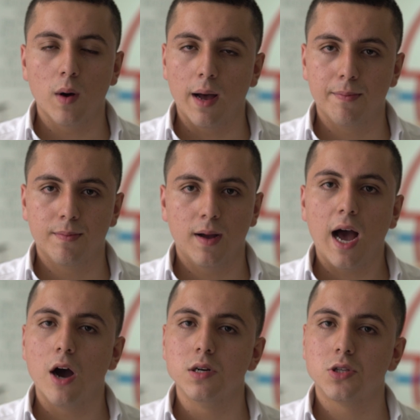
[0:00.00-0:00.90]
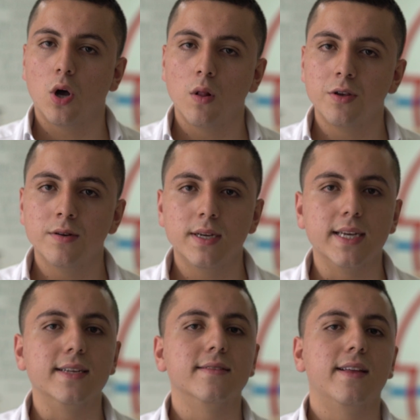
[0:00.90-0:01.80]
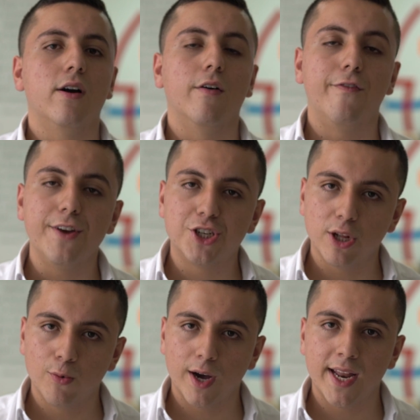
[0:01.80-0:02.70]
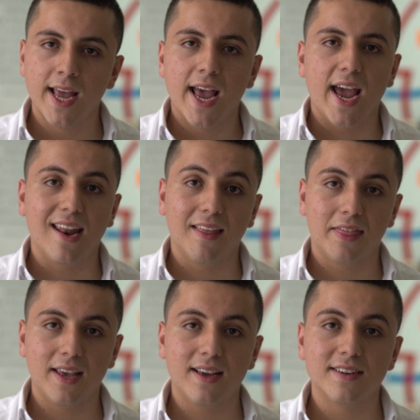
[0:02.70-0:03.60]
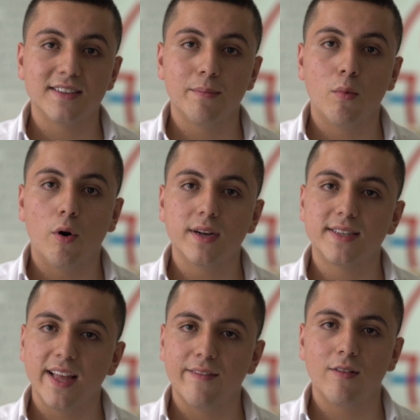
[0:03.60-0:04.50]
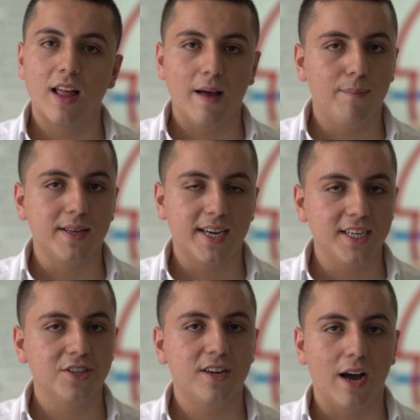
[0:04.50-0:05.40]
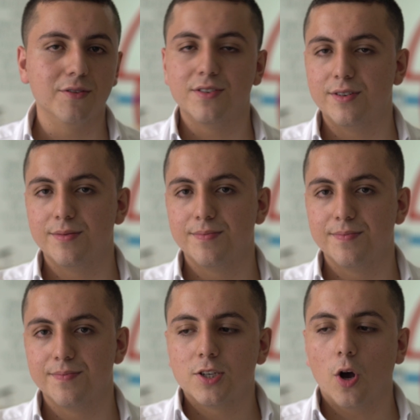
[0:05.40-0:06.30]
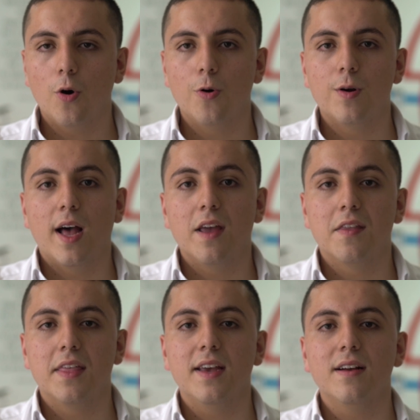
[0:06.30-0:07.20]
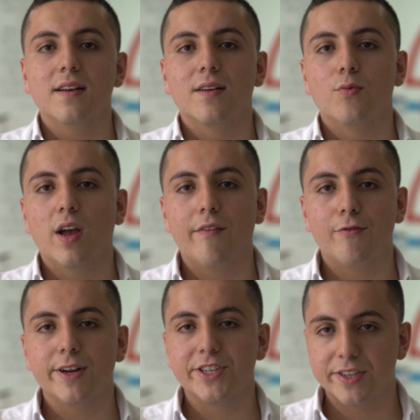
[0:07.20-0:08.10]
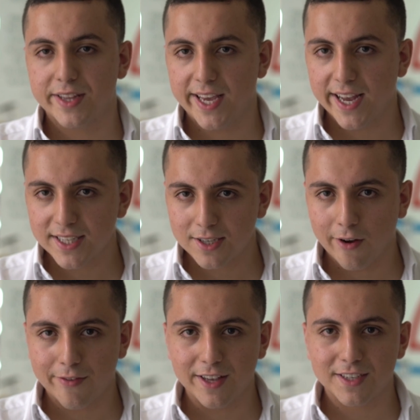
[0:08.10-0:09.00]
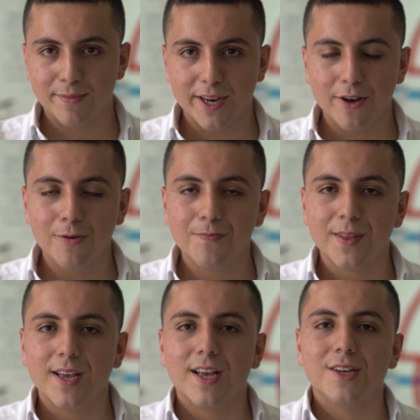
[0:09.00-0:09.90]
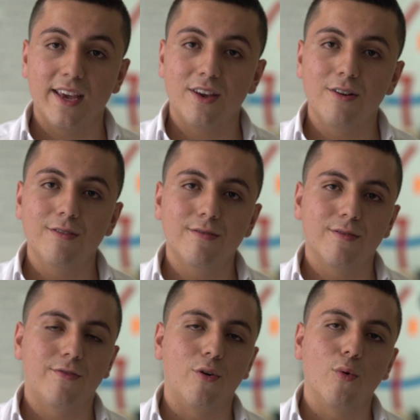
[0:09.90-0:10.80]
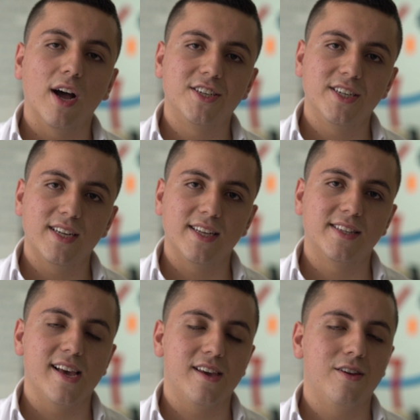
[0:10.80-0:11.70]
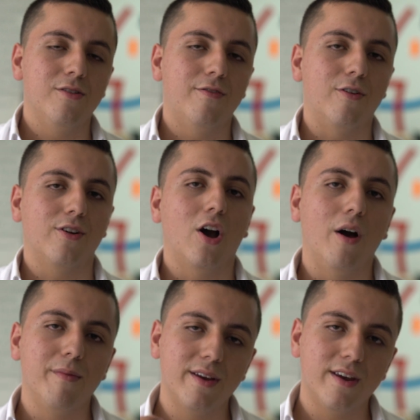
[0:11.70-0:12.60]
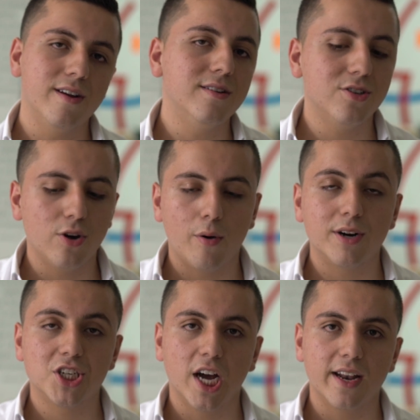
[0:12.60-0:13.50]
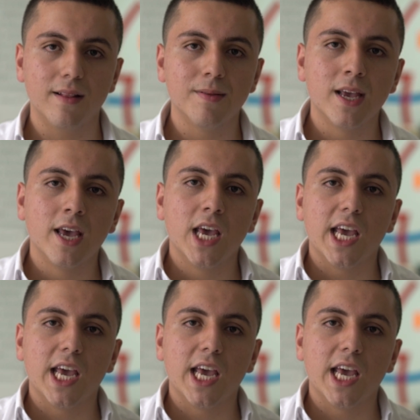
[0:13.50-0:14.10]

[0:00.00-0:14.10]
Go app. How I told you, it is the official one, and I think it is the more stable application out there. So I think we have reached the end of this video. Thank you for watching and thank you for coming here to our channel.